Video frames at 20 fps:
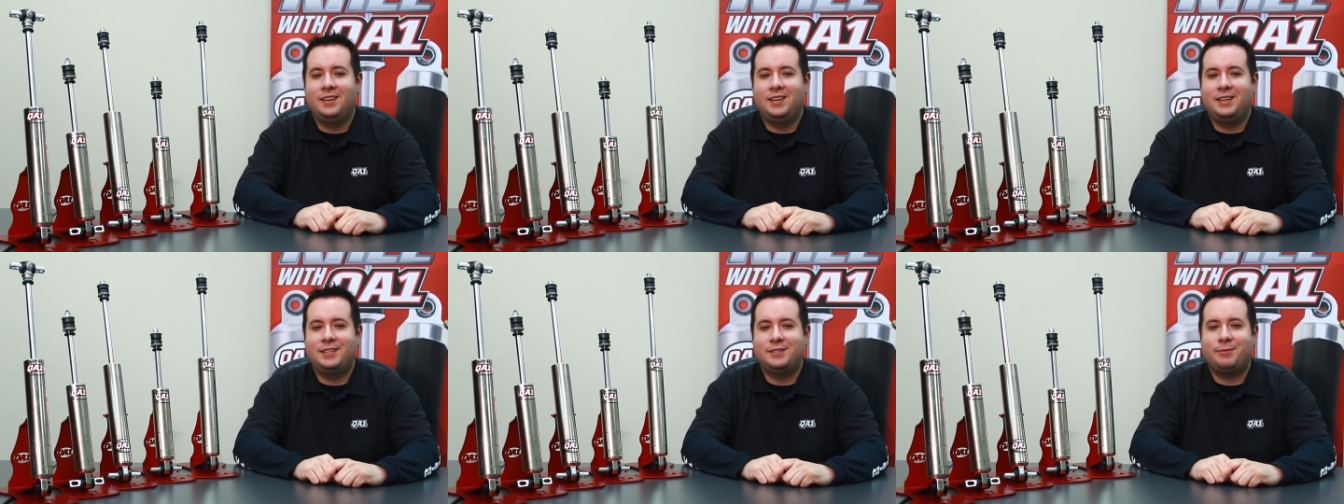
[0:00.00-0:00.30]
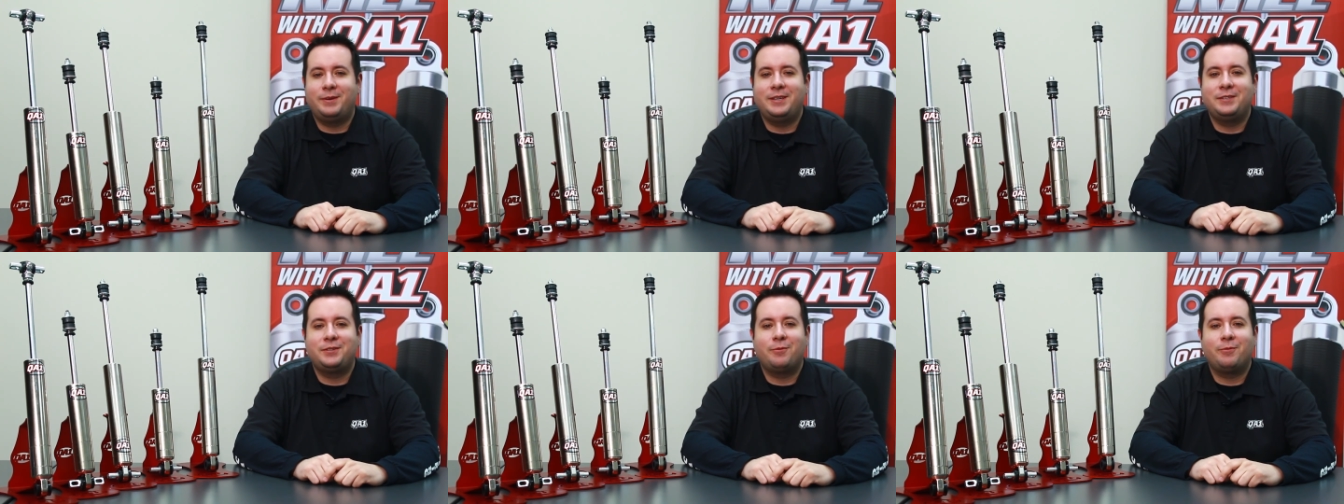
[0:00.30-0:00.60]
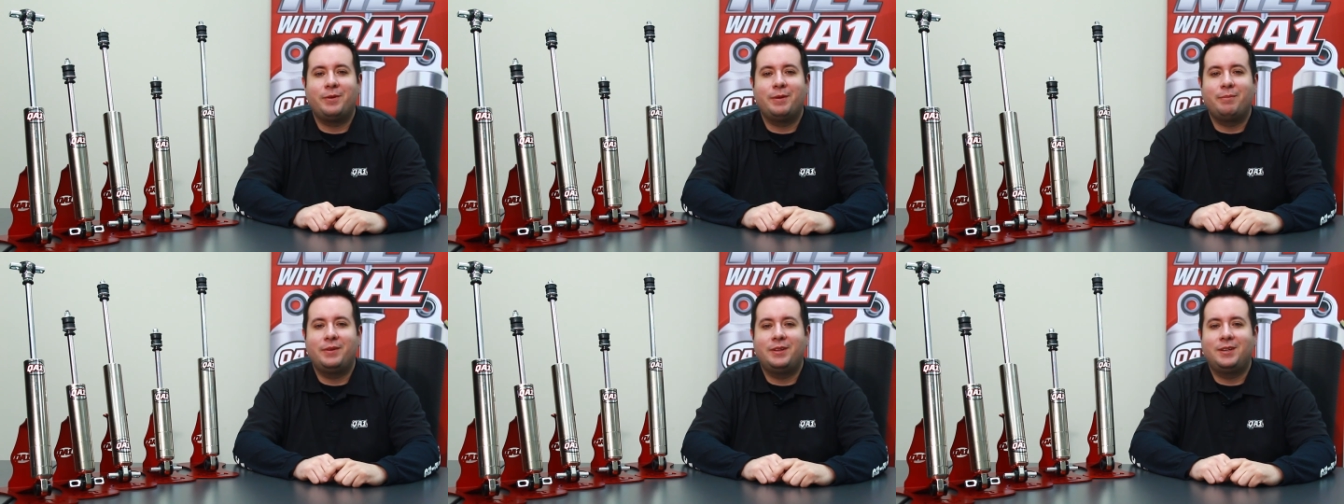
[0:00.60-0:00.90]
It's racer
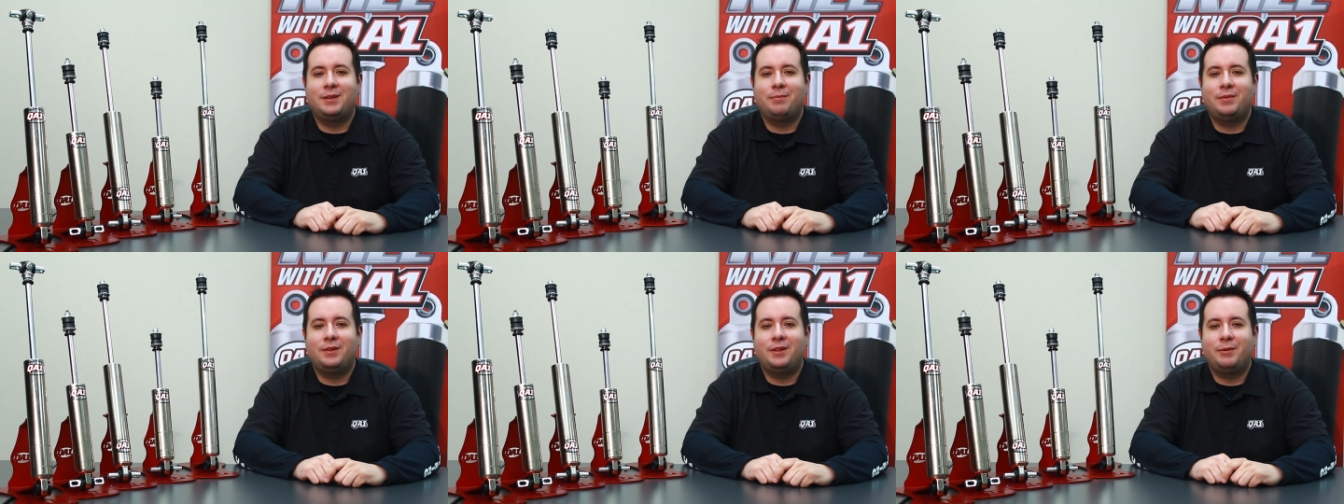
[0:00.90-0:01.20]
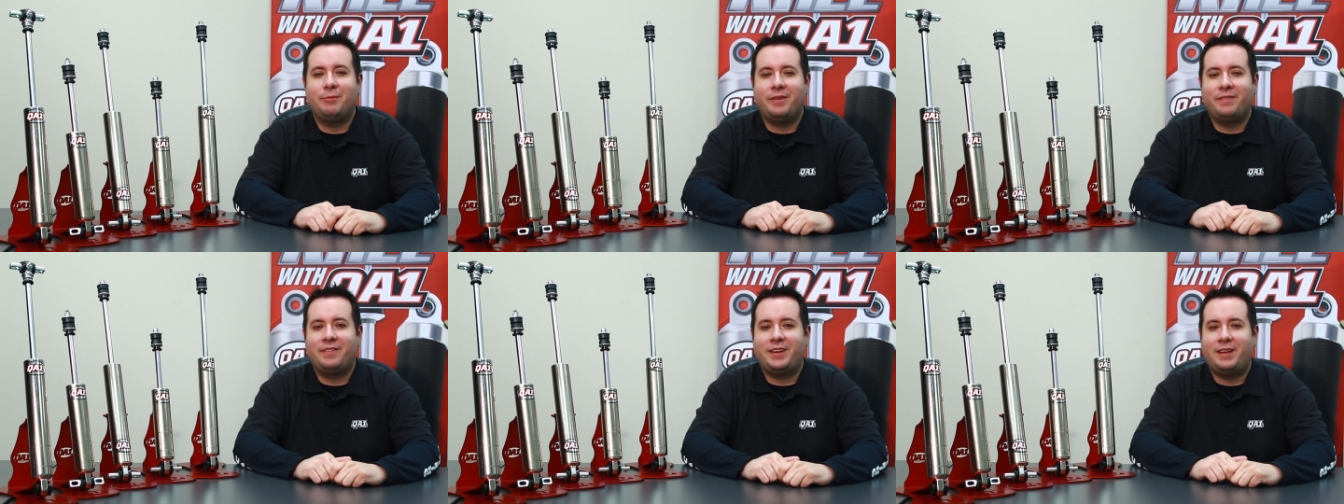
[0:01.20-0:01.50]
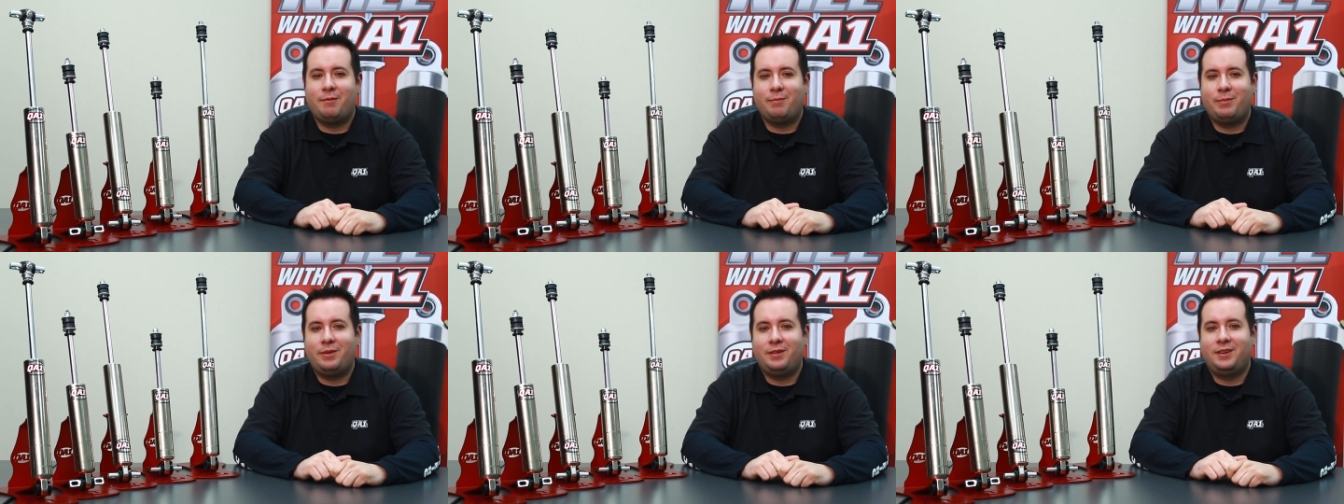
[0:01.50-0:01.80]
rebuildable and
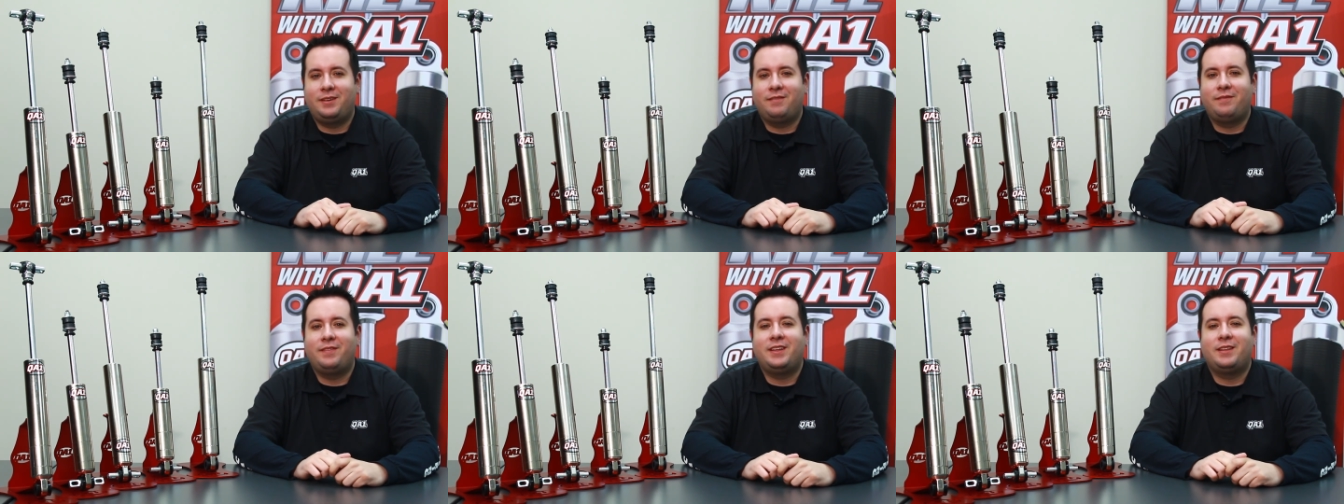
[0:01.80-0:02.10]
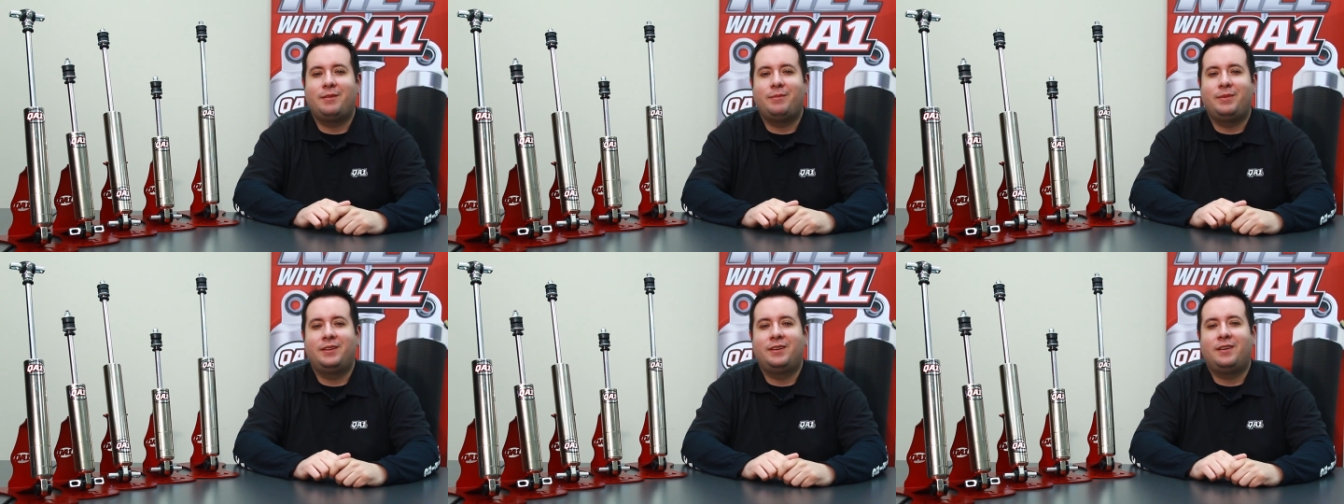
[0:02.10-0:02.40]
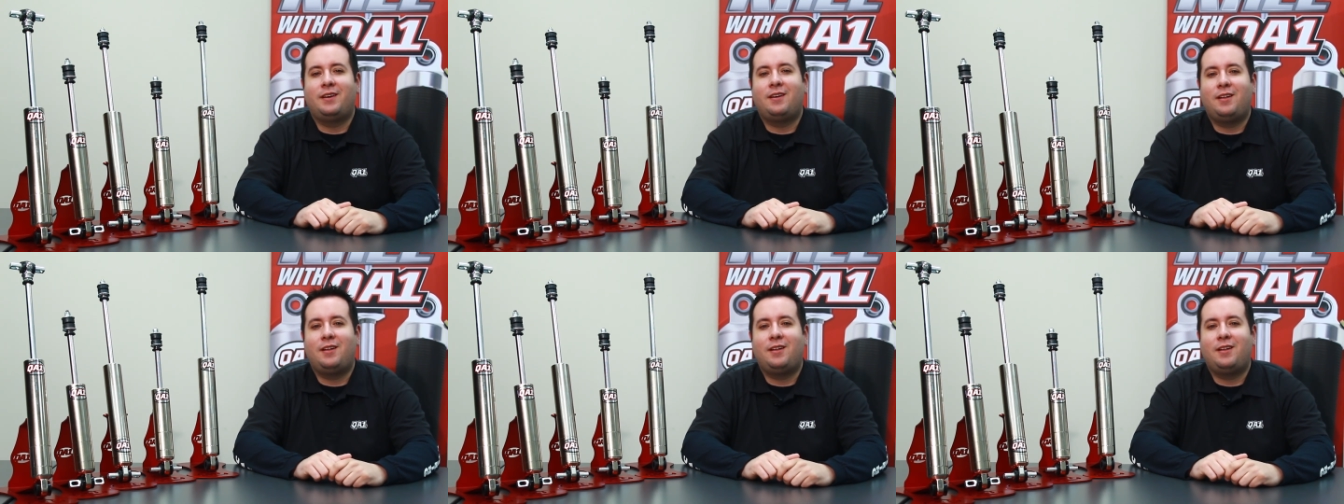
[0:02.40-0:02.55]
revalvable and available in